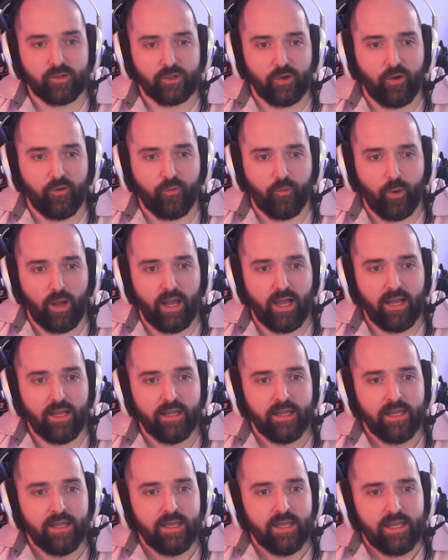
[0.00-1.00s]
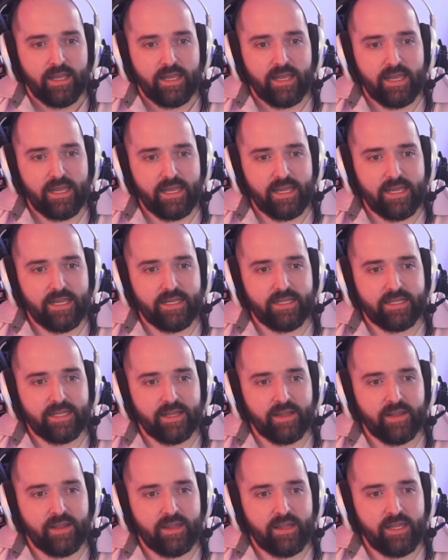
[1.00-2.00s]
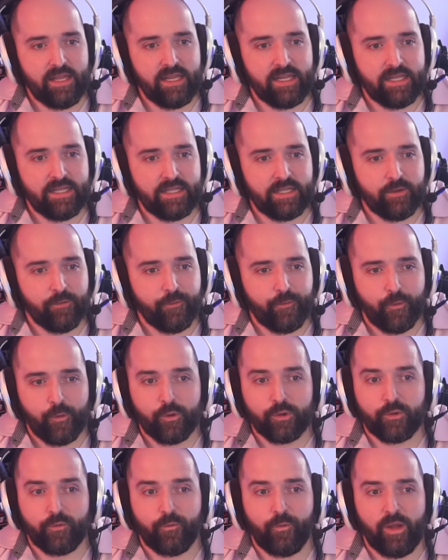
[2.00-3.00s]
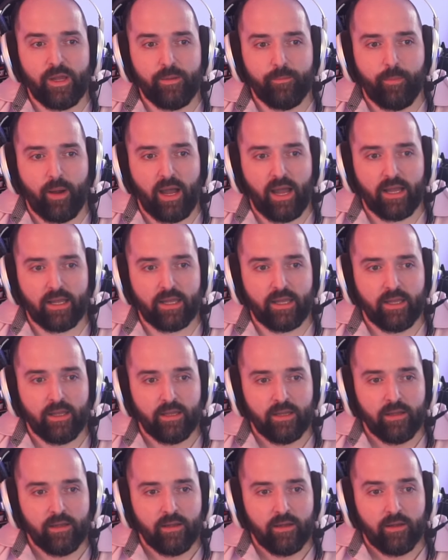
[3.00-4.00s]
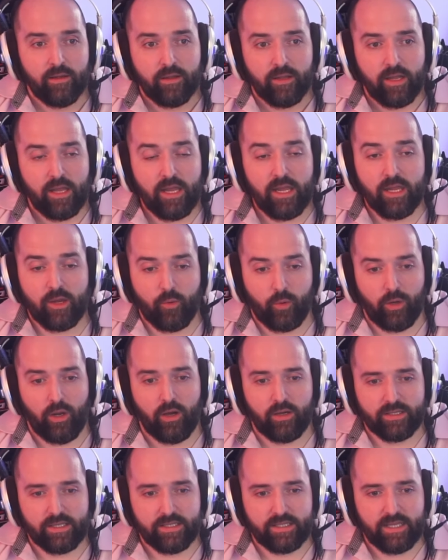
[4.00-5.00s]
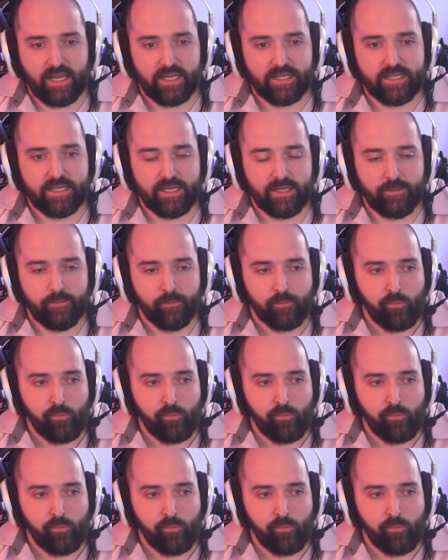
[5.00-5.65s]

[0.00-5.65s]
software is this force feedback equalizer setting.